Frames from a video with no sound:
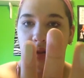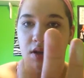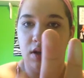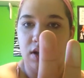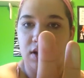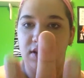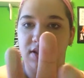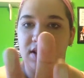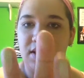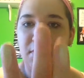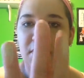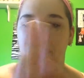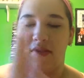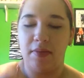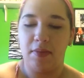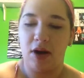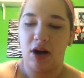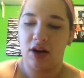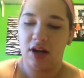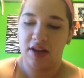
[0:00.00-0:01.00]
And some of
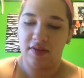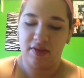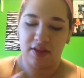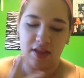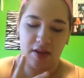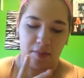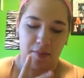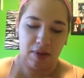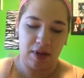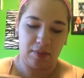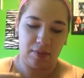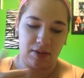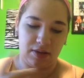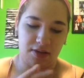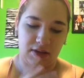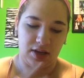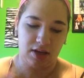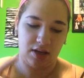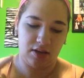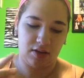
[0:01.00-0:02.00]
them aren't even that
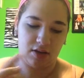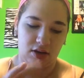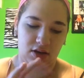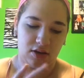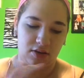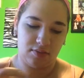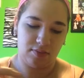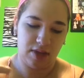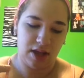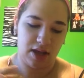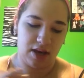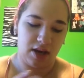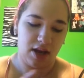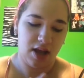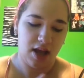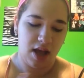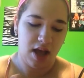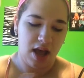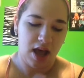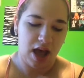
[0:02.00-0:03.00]
pigmented either. And
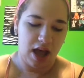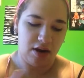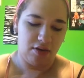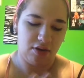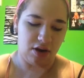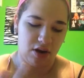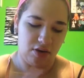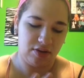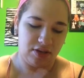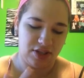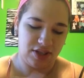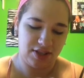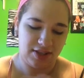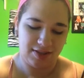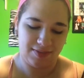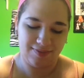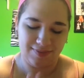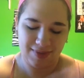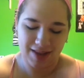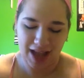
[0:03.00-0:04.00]
I don't know,
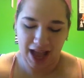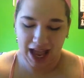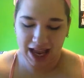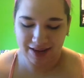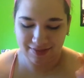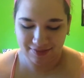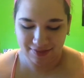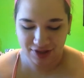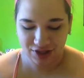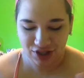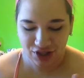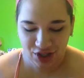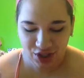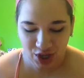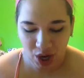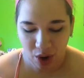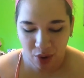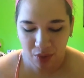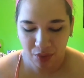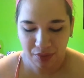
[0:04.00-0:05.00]
I
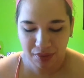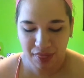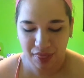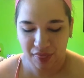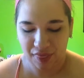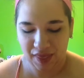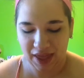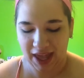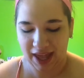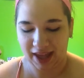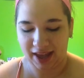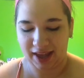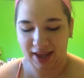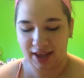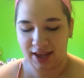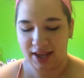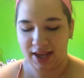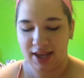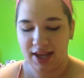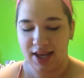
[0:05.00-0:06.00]
don't
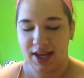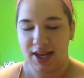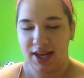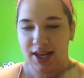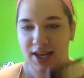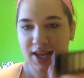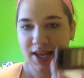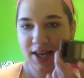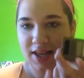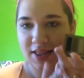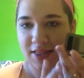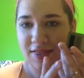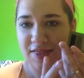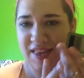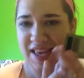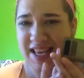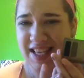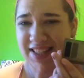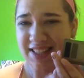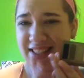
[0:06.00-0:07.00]
think
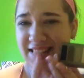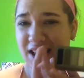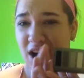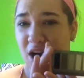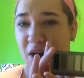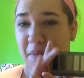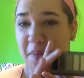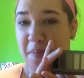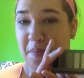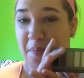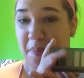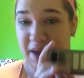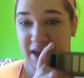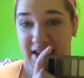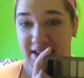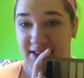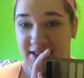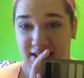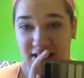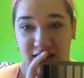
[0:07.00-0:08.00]
these are
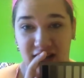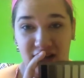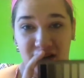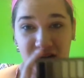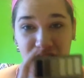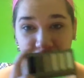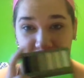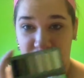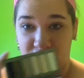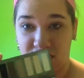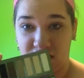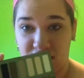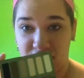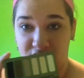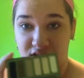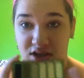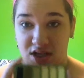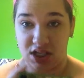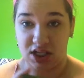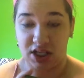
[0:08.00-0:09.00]
basic colors
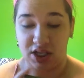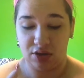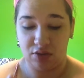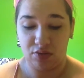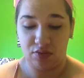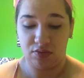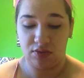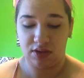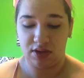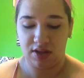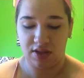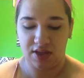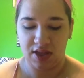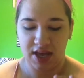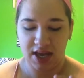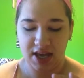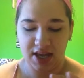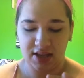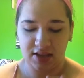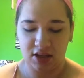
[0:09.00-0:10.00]
to use.
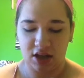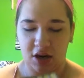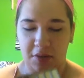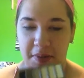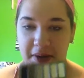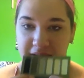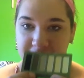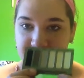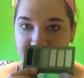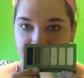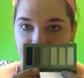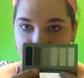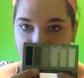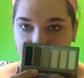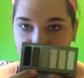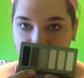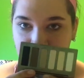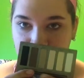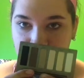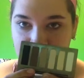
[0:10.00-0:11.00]
These are basically
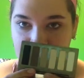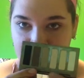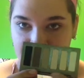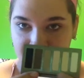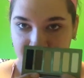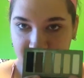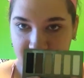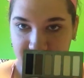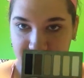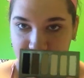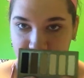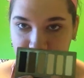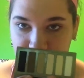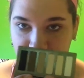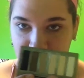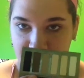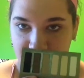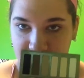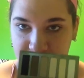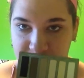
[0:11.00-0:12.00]
like highlight
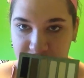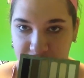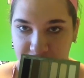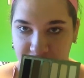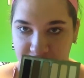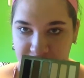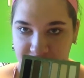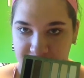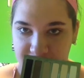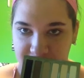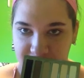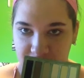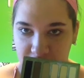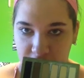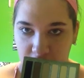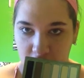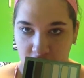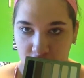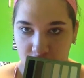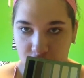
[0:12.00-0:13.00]
shades. This is like
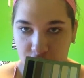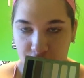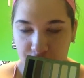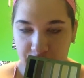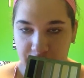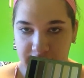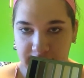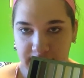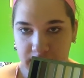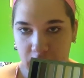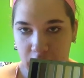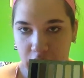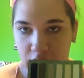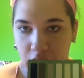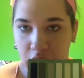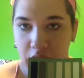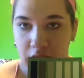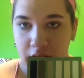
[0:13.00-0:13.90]
a good crease color.